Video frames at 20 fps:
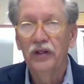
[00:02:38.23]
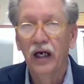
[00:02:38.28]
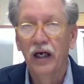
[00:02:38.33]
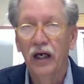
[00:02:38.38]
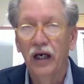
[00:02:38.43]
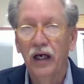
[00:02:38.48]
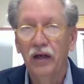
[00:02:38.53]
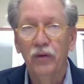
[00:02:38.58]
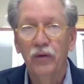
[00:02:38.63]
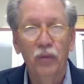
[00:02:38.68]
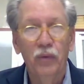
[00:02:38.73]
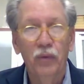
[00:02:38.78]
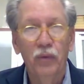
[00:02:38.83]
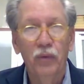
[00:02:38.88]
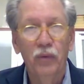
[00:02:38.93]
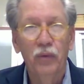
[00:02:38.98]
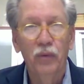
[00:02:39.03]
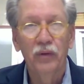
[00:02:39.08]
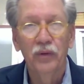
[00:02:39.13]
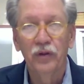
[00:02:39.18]
You know, we
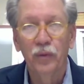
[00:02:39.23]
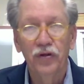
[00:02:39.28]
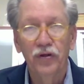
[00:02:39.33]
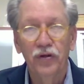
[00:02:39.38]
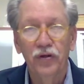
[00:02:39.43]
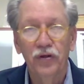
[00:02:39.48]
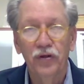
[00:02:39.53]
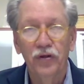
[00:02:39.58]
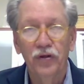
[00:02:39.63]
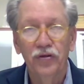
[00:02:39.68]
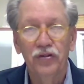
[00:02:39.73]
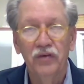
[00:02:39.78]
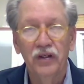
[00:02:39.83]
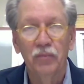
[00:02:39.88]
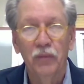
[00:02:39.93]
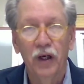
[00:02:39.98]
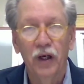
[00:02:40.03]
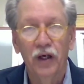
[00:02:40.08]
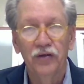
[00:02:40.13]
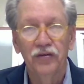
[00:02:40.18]
thought uh, we were in the
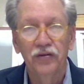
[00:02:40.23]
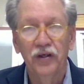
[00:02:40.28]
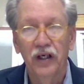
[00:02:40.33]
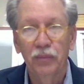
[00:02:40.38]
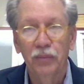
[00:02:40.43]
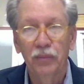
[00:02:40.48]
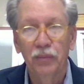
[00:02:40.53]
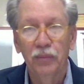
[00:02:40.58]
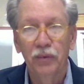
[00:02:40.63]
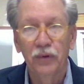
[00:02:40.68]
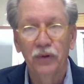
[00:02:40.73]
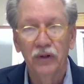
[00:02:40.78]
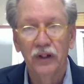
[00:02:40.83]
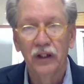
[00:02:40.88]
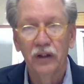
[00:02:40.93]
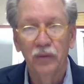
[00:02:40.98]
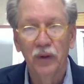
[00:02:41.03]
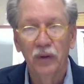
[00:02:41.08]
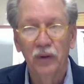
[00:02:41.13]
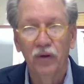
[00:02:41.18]
worst of it in March and
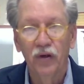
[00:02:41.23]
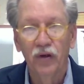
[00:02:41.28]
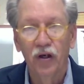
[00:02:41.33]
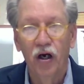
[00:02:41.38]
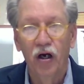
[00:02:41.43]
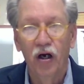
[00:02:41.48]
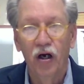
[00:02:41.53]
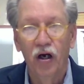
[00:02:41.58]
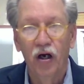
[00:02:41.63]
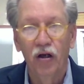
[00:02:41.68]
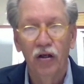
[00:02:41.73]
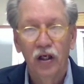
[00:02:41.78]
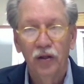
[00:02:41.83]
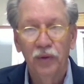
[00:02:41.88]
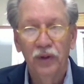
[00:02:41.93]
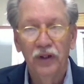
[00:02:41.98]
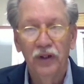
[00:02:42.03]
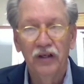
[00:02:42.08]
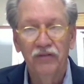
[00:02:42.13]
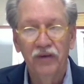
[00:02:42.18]
April, and we were
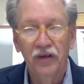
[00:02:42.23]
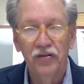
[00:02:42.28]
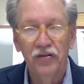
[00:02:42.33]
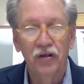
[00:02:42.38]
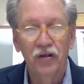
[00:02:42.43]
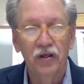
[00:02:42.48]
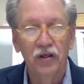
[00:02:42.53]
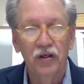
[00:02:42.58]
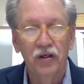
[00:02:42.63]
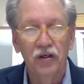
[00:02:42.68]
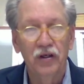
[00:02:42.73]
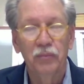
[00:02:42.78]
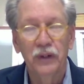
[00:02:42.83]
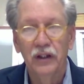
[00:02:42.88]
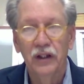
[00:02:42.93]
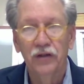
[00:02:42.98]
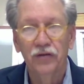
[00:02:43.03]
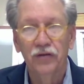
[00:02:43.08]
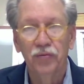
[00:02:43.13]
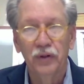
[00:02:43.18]
all really
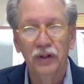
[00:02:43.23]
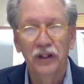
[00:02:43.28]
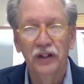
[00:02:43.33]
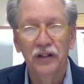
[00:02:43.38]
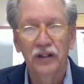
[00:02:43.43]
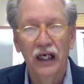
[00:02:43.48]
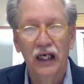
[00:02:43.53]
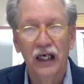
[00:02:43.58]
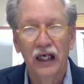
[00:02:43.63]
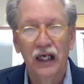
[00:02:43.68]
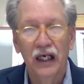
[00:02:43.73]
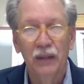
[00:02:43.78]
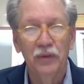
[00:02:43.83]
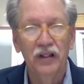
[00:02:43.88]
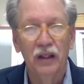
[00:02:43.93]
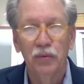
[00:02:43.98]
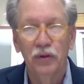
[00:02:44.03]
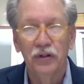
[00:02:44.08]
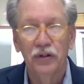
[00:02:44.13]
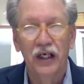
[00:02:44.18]
vigilant. But it's
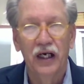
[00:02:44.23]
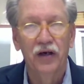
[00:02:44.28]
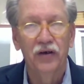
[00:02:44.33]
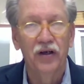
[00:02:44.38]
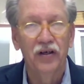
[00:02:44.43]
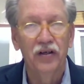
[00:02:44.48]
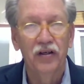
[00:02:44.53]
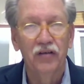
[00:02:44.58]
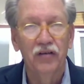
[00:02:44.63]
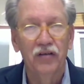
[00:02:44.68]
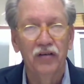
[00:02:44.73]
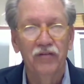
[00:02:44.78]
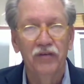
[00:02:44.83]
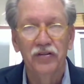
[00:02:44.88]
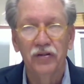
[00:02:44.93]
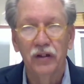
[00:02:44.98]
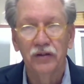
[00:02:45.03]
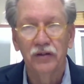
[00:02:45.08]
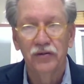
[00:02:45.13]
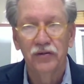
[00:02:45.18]
really time to double
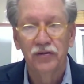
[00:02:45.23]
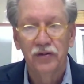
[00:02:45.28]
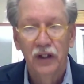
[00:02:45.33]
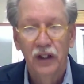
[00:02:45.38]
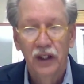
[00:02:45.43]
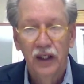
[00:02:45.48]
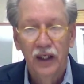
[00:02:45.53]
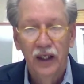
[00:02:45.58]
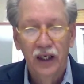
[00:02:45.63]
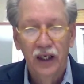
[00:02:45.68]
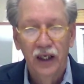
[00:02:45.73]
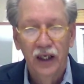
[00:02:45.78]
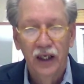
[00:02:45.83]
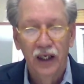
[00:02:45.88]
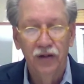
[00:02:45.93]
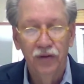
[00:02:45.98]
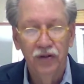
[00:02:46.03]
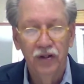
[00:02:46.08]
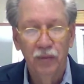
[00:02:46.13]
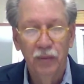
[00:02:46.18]
down on the vigilance
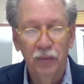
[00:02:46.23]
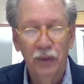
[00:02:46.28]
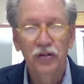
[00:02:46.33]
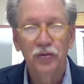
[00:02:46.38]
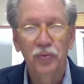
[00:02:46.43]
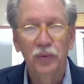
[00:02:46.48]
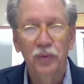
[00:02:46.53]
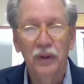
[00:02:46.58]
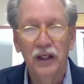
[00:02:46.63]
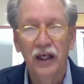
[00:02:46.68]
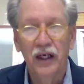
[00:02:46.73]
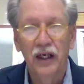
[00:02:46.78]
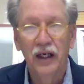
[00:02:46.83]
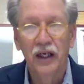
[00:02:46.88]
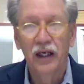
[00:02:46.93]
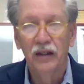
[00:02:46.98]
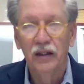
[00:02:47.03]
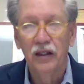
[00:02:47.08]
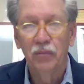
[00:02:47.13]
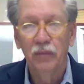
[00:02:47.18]
and do the
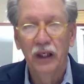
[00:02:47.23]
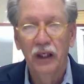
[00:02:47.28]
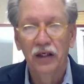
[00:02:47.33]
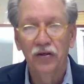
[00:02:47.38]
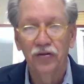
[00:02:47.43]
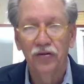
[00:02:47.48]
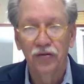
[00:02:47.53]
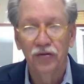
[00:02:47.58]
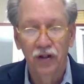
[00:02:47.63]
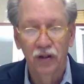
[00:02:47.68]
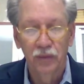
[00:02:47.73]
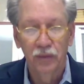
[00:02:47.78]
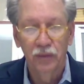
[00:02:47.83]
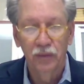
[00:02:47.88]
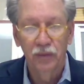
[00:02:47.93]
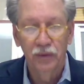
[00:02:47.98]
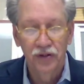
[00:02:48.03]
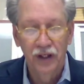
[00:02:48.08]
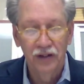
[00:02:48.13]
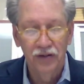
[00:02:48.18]
best we can in
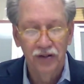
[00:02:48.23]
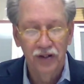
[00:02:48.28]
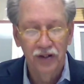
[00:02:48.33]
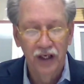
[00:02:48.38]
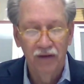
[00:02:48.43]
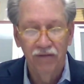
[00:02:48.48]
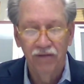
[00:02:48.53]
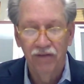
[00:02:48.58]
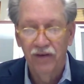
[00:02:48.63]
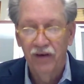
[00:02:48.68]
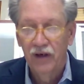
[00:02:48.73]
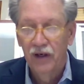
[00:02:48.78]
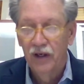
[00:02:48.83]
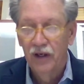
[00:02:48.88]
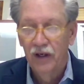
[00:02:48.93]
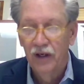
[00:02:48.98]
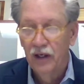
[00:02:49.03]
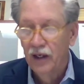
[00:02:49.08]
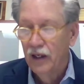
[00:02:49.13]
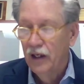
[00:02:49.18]
making sure that we stay
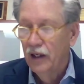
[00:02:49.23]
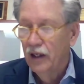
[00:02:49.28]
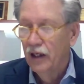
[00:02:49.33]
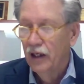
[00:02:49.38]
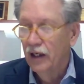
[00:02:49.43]
safe.